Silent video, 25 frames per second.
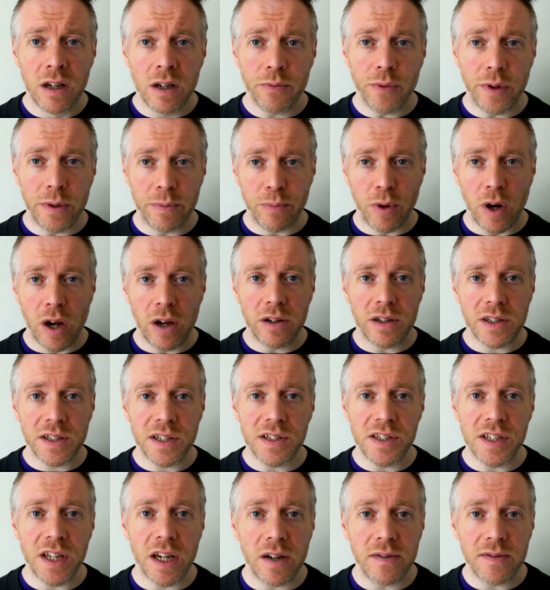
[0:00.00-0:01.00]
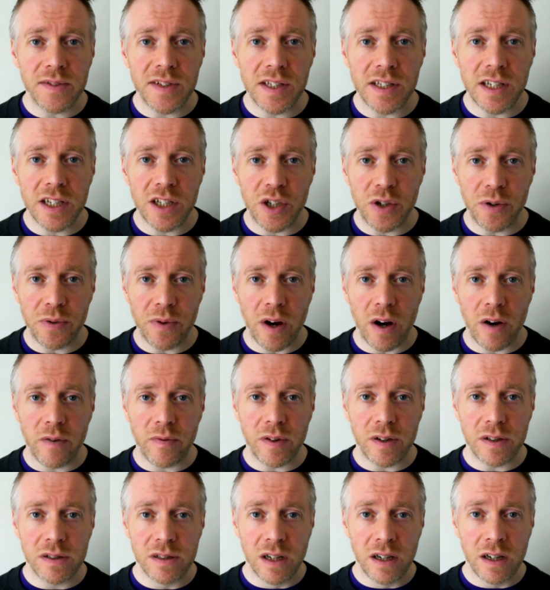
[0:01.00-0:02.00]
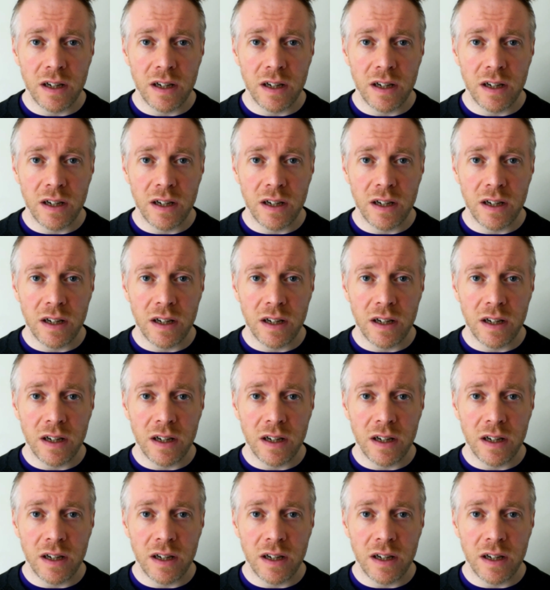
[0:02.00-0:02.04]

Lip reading: with products and services that you offer,